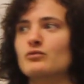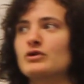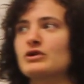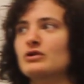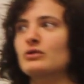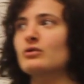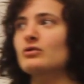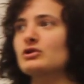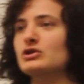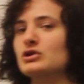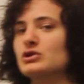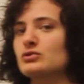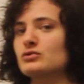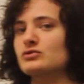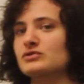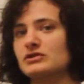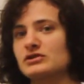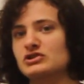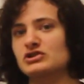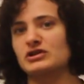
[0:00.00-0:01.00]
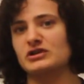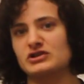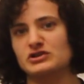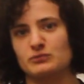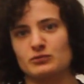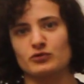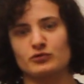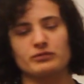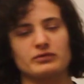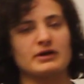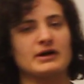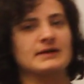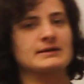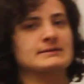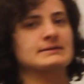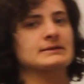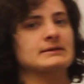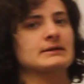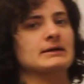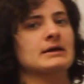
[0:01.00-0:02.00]
we don't use injectionable
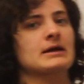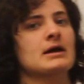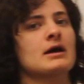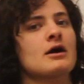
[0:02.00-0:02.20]
plastic,